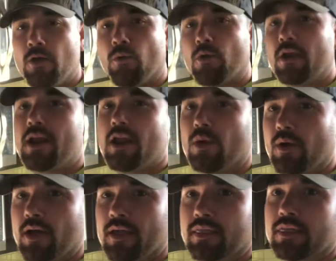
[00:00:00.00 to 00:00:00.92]
We're here
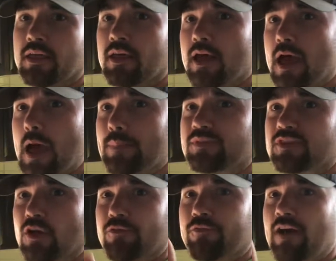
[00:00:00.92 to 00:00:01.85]
with
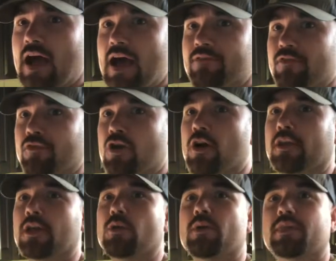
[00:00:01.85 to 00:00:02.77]
episode 5 of
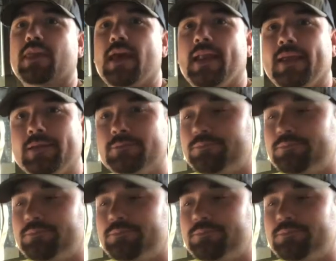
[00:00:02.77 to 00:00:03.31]
Cooking with Kenny.